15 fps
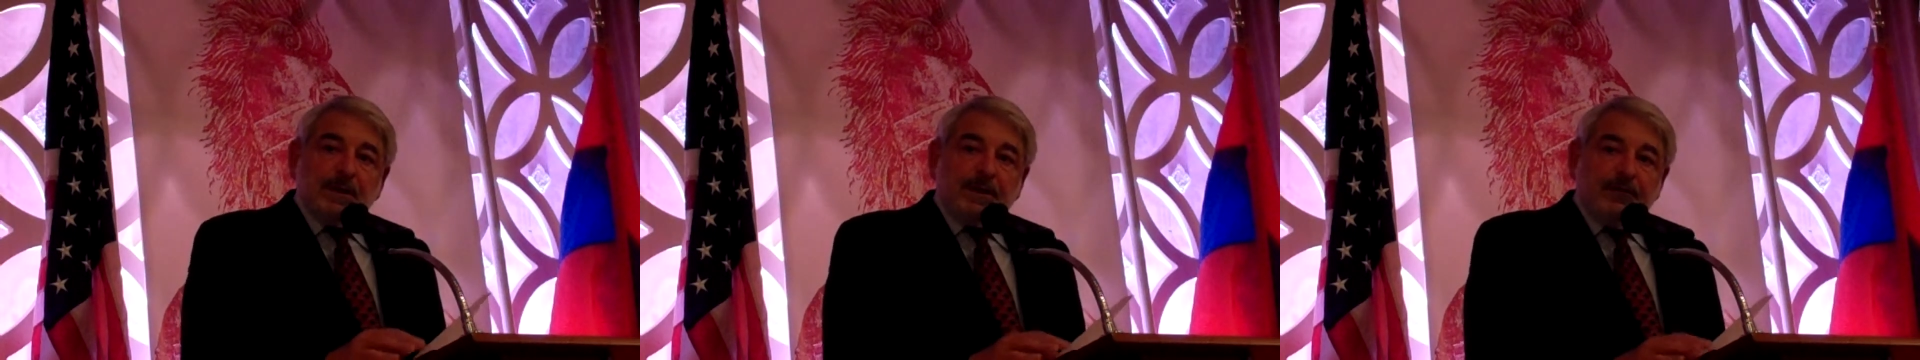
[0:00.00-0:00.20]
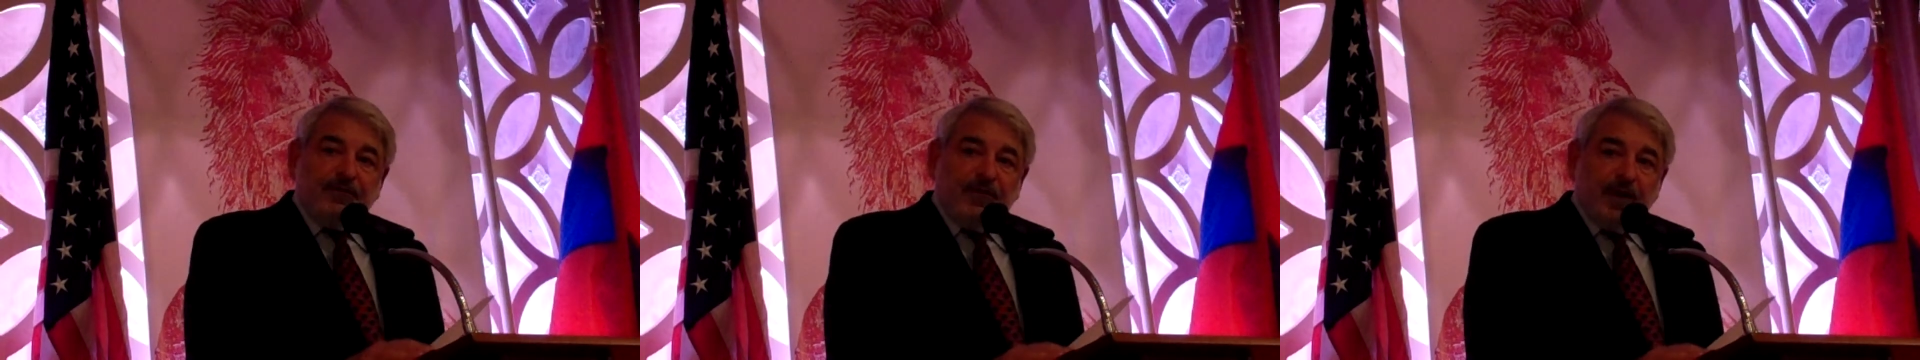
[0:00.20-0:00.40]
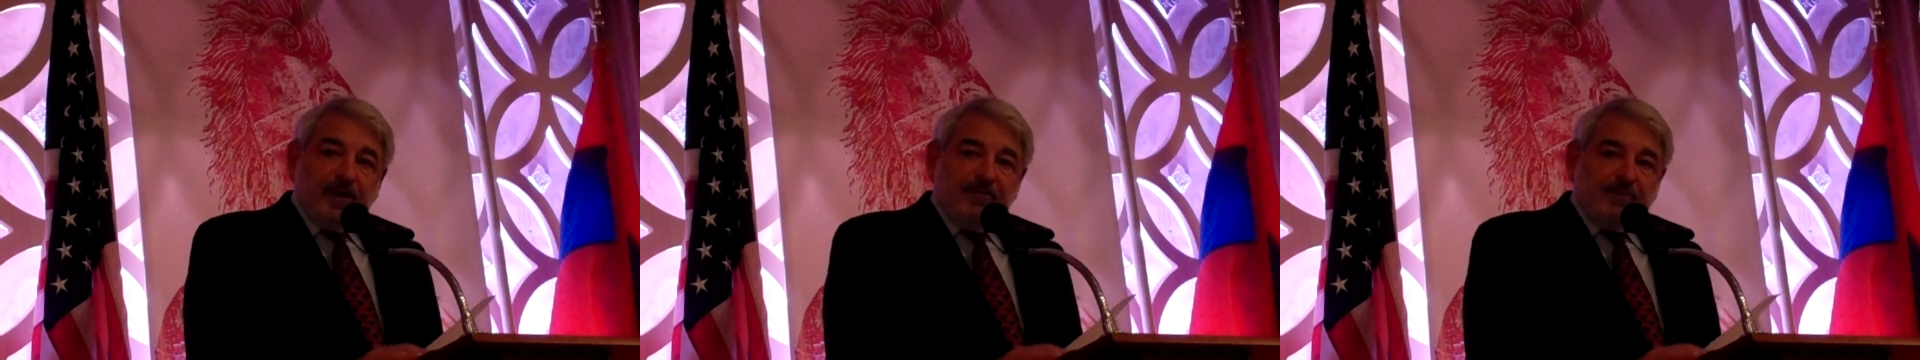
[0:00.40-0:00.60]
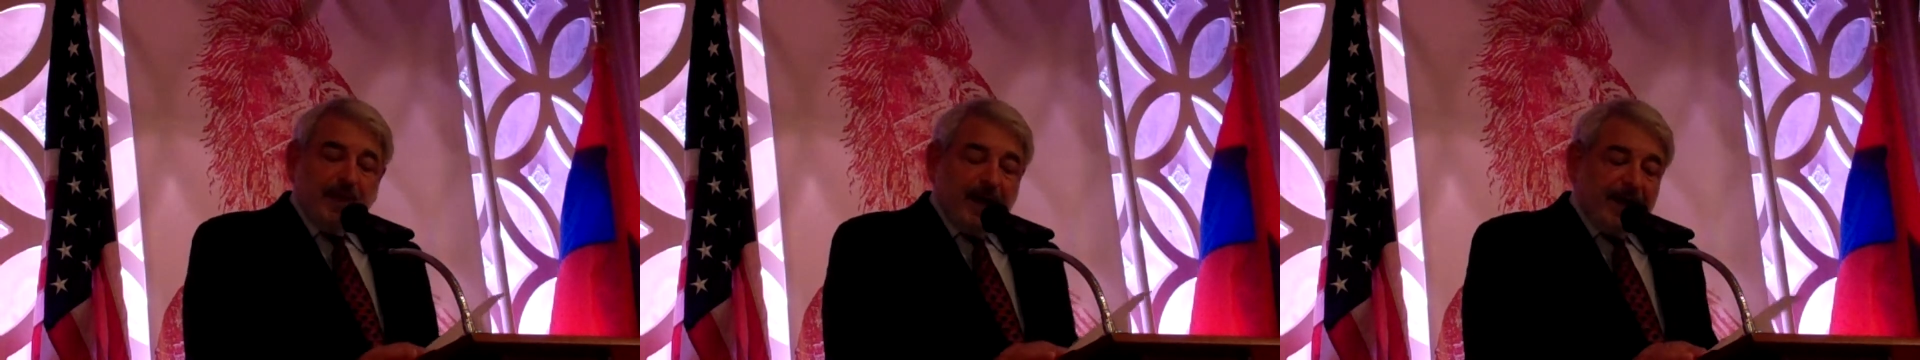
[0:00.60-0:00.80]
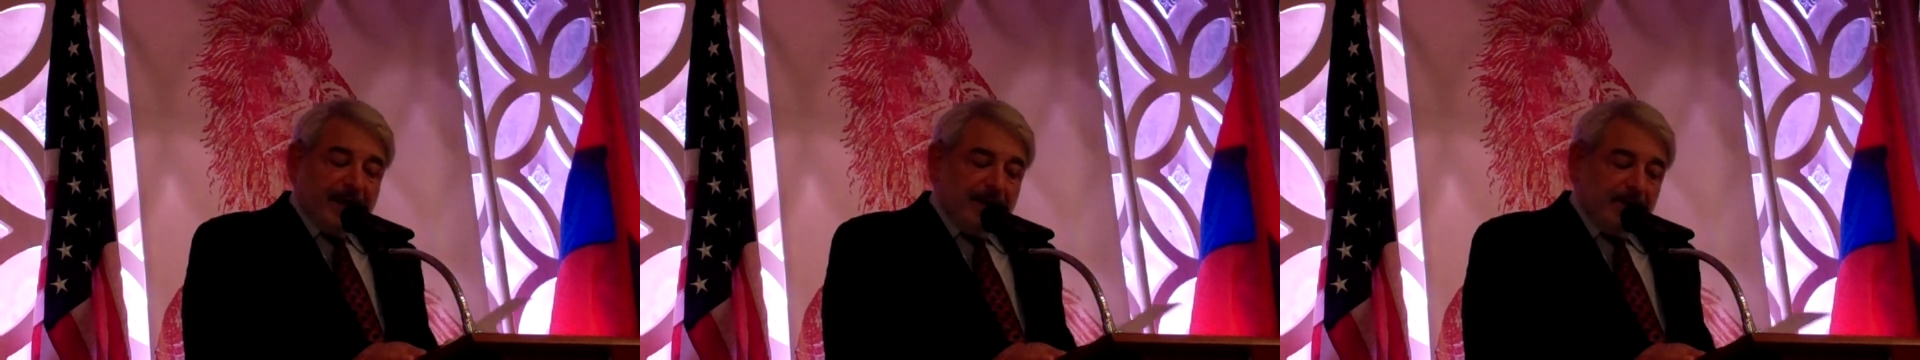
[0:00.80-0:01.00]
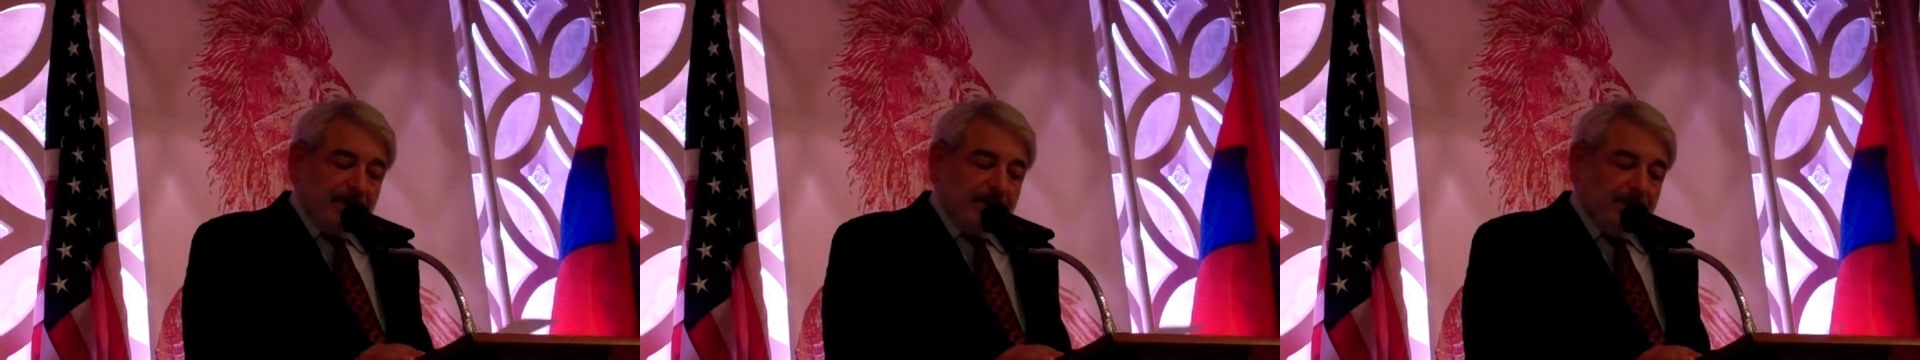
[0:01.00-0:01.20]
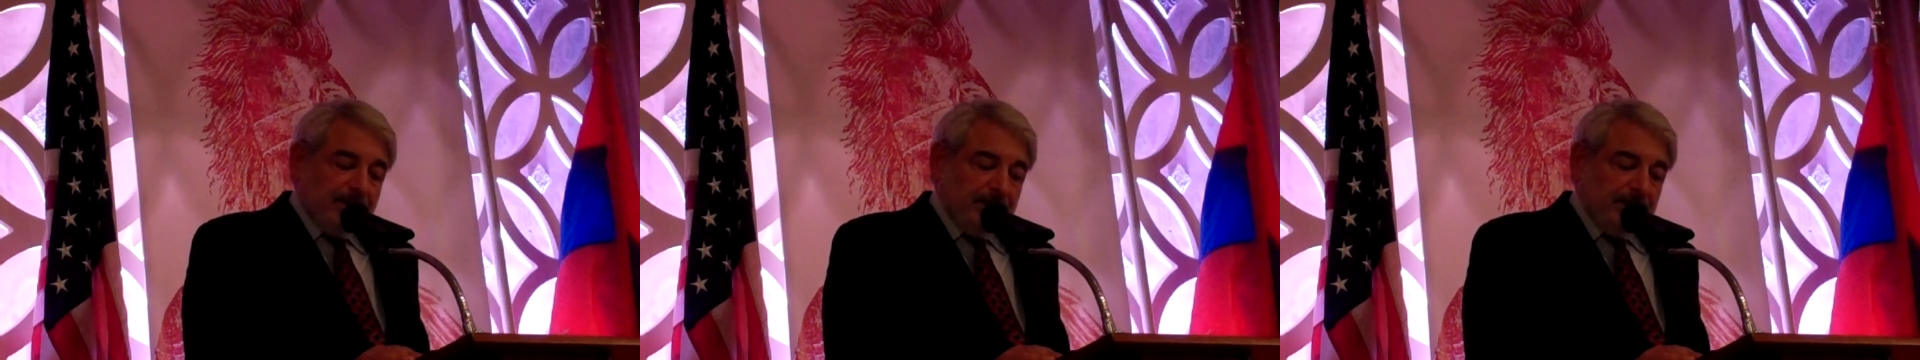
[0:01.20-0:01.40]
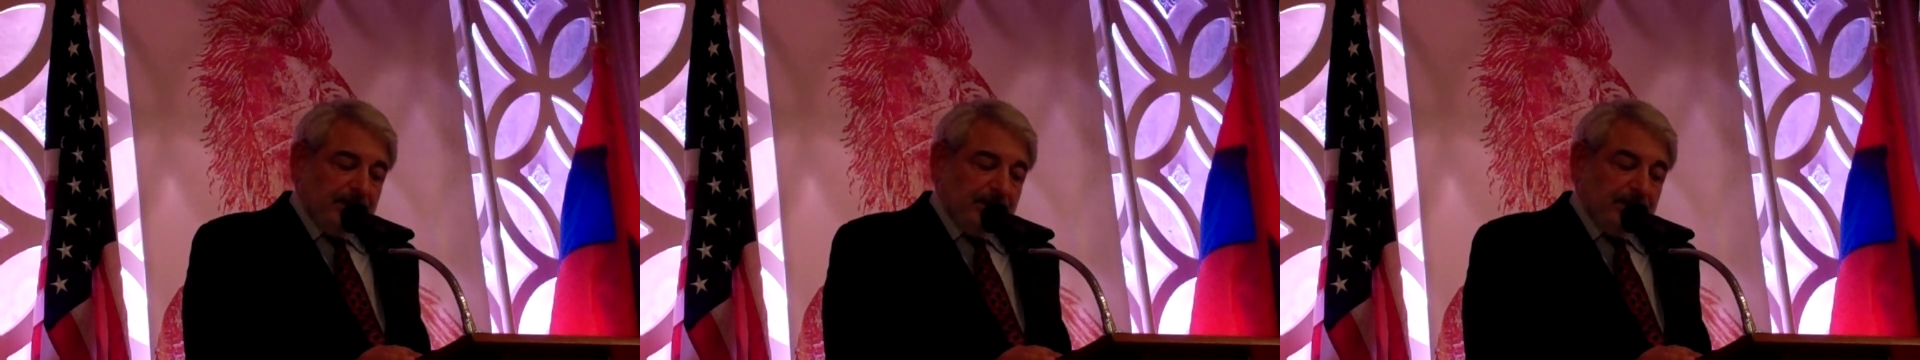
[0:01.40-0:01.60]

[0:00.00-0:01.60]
in front of Michael.